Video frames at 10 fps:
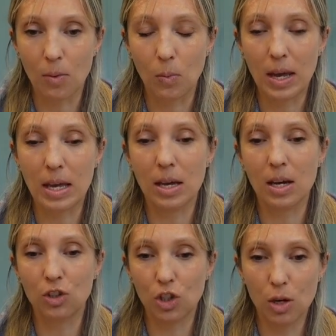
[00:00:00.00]
and we
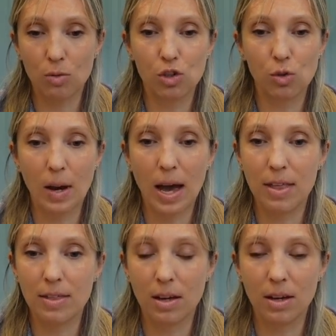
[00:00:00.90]
attune to
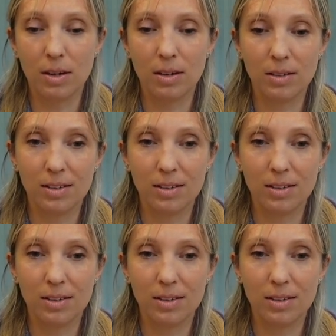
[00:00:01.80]
where the